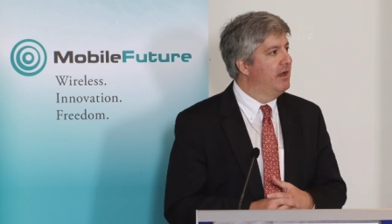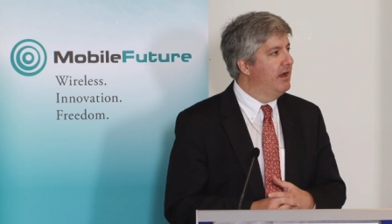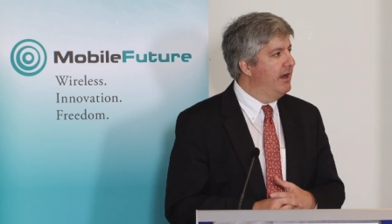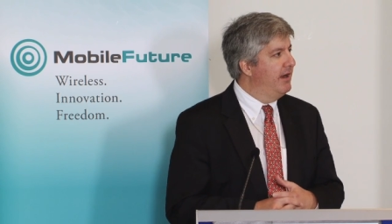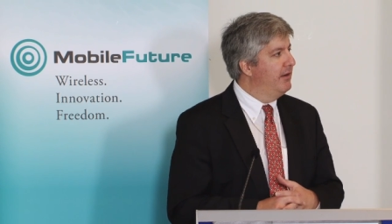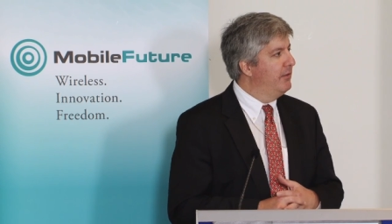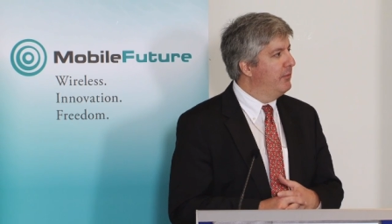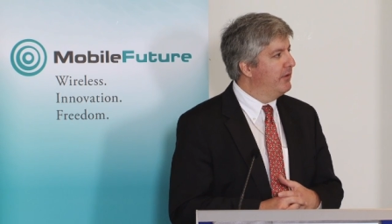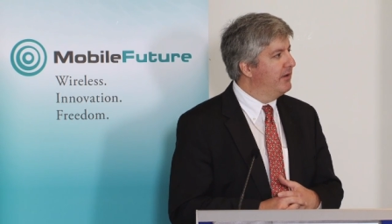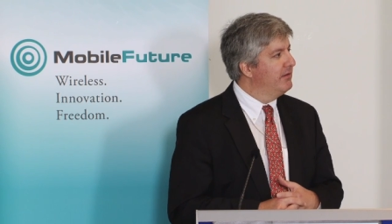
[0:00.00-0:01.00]

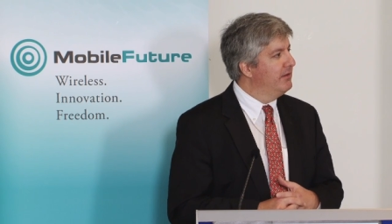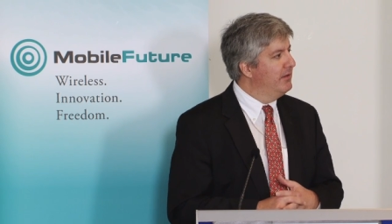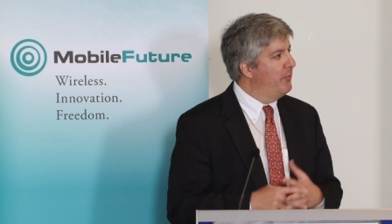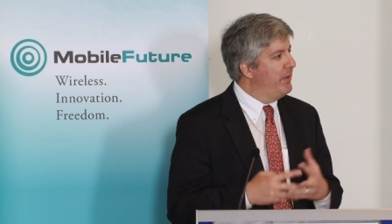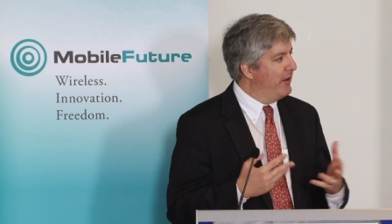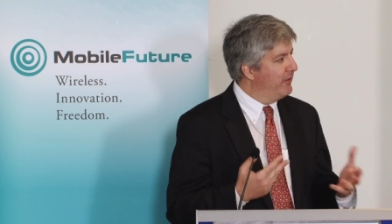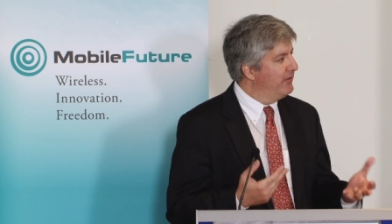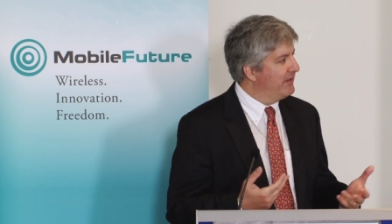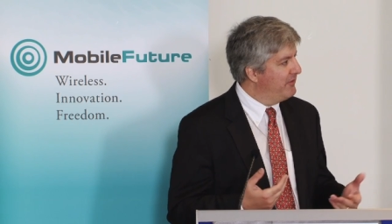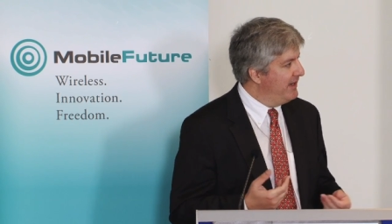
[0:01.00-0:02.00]
or low power
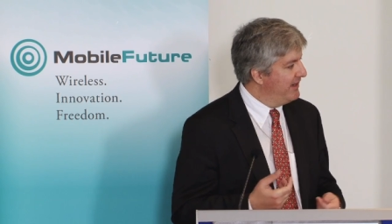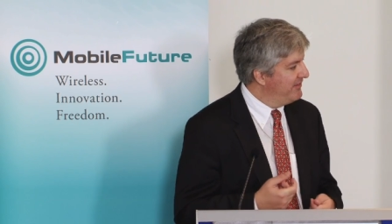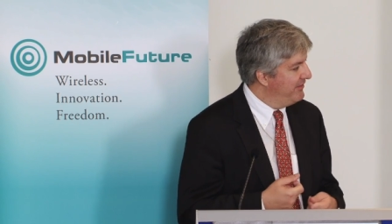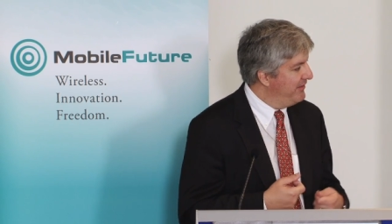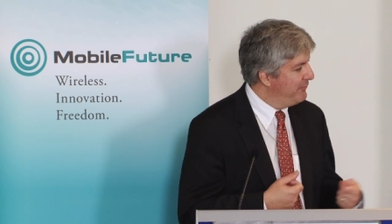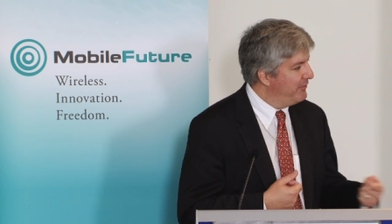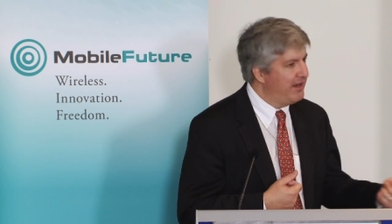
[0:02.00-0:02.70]
electronics so that we're